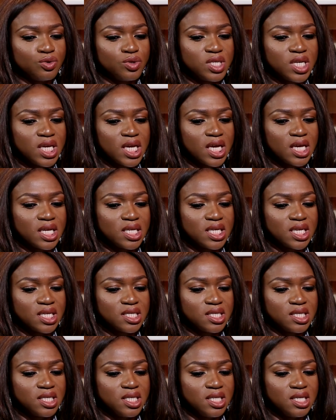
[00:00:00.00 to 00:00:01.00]
to take her
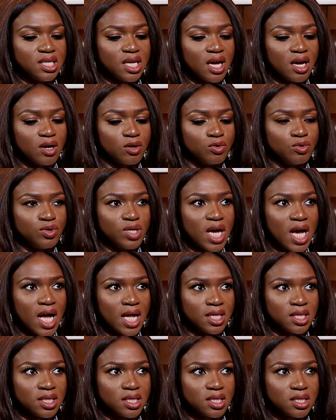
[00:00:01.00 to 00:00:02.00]
destiny in her own
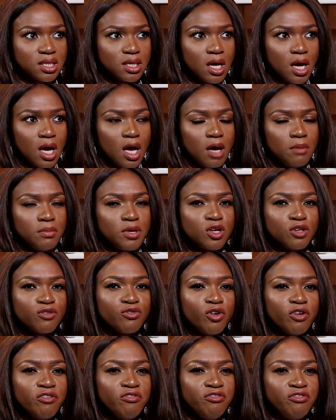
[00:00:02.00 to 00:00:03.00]
hands. Because
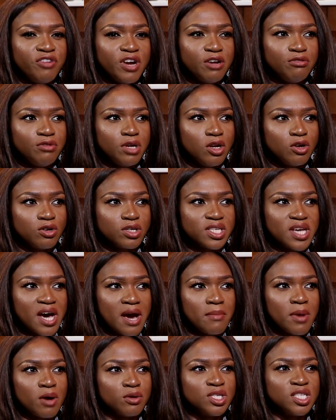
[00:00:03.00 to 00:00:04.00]
for a very long
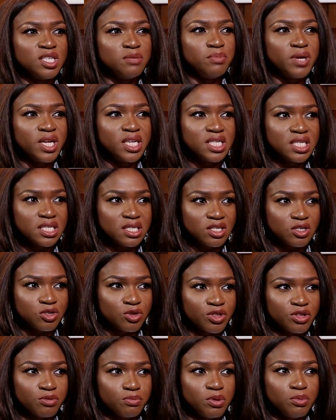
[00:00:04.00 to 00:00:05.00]
time, I was dependent
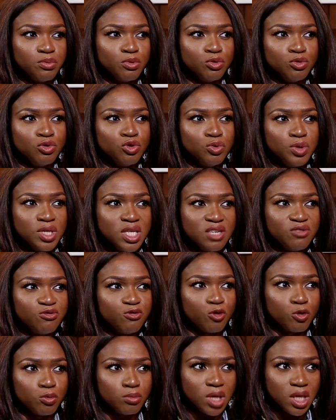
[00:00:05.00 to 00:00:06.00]
on other people doing it
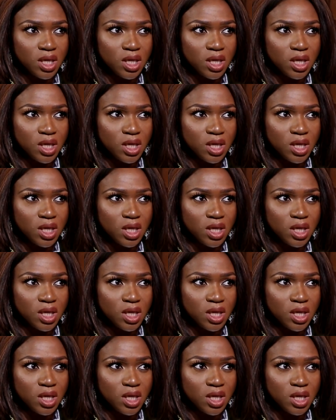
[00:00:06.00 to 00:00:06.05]
for